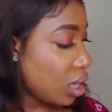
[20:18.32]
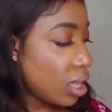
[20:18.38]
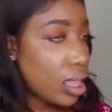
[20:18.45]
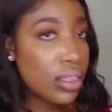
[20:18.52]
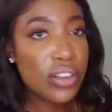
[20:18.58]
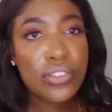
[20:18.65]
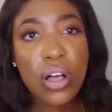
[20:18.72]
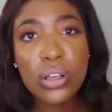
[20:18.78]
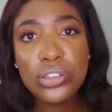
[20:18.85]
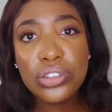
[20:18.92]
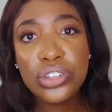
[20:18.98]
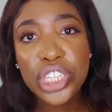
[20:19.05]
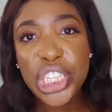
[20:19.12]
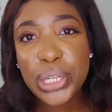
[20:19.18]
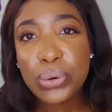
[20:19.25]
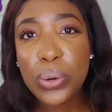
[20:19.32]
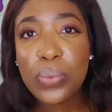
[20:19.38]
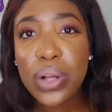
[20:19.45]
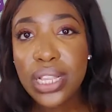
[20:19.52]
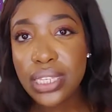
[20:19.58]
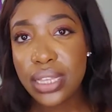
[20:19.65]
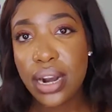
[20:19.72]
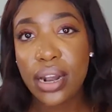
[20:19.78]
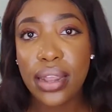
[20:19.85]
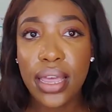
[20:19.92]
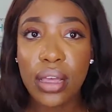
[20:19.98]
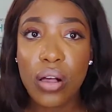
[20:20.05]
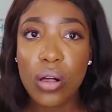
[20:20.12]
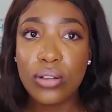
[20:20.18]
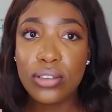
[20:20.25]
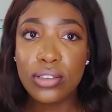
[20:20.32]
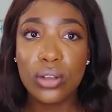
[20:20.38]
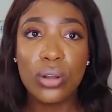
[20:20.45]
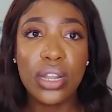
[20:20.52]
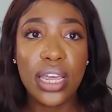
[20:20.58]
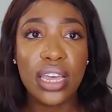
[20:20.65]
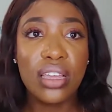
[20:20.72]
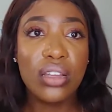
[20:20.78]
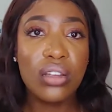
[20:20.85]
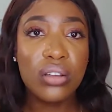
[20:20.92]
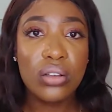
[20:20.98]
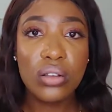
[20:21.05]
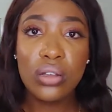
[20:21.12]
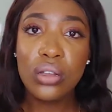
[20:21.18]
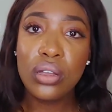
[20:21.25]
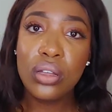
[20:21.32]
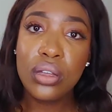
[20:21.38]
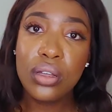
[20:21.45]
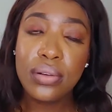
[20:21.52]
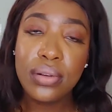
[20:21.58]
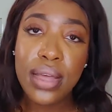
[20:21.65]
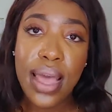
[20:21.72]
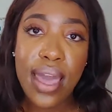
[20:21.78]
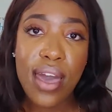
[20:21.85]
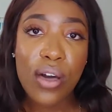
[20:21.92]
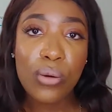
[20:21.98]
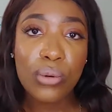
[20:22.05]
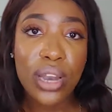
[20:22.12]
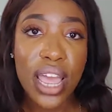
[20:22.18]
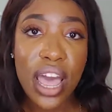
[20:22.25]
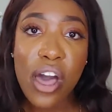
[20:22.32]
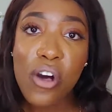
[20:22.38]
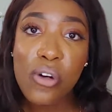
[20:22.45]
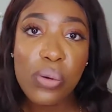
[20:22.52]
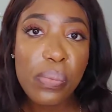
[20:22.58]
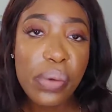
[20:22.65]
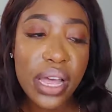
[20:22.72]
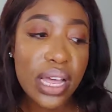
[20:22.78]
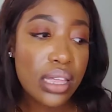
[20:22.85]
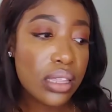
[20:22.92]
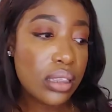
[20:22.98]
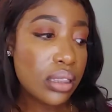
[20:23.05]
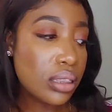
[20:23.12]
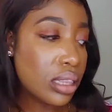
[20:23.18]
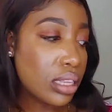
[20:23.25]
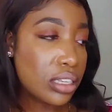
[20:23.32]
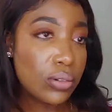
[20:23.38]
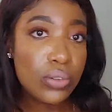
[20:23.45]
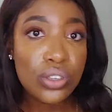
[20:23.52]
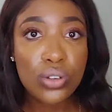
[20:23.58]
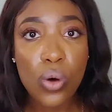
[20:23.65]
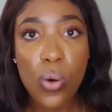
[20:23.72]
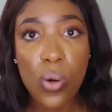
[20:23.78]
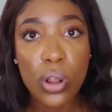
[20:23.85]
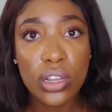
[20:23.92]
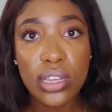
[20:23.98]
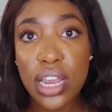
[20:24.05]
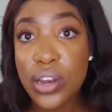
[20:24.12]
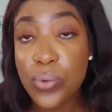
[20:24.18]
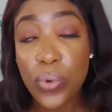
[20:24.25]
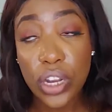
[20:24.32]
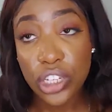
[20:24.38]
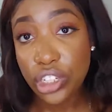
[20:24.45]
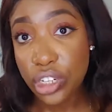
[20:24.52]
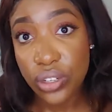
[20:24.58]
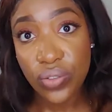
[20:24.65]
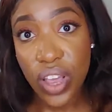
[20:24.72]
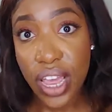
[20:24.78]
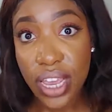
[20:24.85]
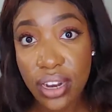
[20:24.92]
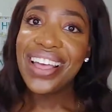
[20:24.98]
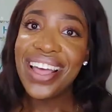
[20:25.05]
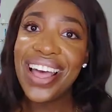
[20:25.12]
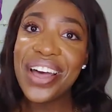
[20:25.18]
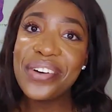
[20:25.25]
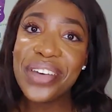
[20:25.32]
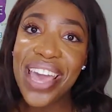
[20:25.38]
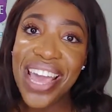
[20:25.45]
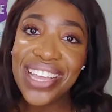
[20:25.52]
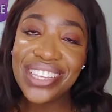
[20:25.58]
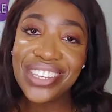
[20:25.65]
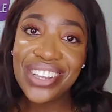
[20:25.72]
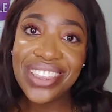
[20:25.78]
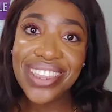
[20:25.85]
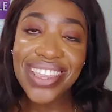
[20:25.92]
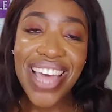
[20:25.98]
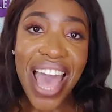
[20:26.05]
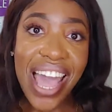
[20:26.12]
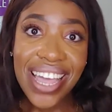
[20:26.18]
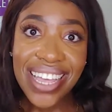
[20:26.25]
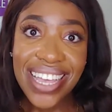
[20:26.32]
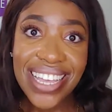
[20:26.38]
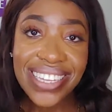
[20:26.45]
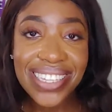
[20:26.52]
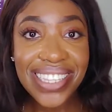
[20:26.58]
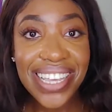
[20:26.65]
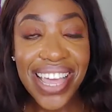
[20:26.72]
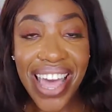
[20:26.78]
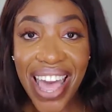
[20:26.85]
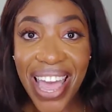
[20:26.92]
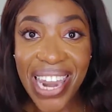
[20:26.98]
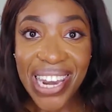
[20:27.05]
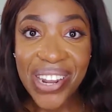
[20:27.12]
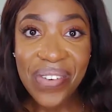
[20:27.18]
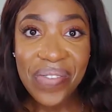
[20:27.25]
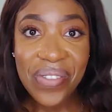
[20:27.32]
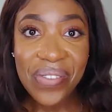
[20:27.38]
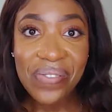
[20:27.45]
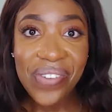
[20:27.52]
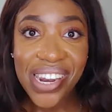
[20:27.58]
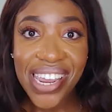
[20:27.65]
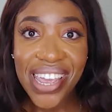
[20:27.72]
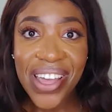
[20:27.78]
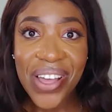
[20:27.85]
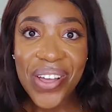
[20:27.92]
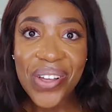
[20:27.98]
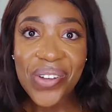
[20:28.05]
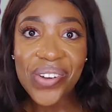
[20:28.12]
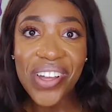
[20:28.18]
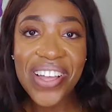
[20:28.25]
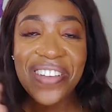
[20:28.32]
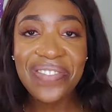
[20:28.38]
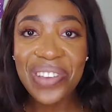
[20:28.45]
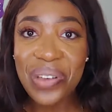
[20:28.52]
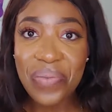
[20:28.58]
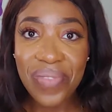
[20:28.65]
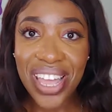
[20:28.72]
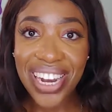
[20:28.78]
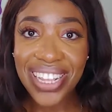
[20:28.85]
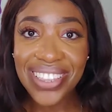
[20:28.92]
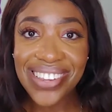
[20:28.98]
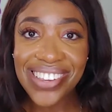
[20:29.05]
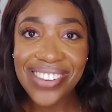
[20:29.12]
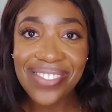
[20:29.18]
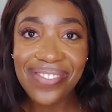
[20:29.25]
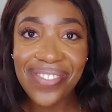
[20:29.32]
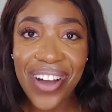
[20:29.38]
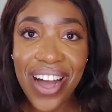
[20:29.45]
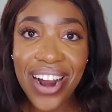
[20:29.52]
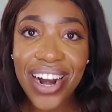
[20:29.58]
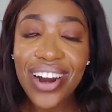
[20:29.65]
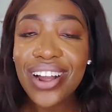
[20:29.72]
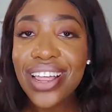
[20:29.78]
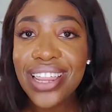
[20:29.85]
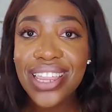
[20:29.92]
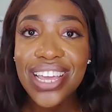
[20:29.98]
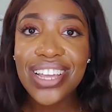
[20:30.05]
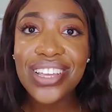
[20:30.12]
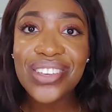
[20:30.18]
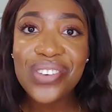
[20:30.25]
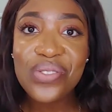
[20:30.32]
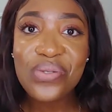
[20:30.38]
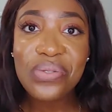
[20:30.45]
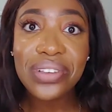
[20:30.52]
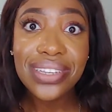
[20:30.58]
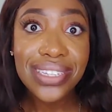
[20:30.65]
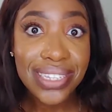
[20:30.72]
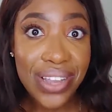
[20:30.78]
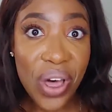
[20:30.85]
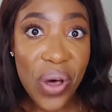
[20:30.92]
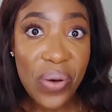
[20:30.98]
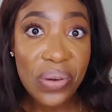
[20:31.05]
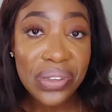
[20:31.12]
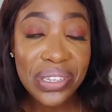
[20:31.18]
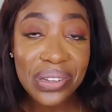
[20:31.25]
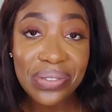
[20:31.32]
There's also newer ones that are like also like out now, but this one's old and it works just fine. Okay, so that is the end of the video. If you made it this far, thank you so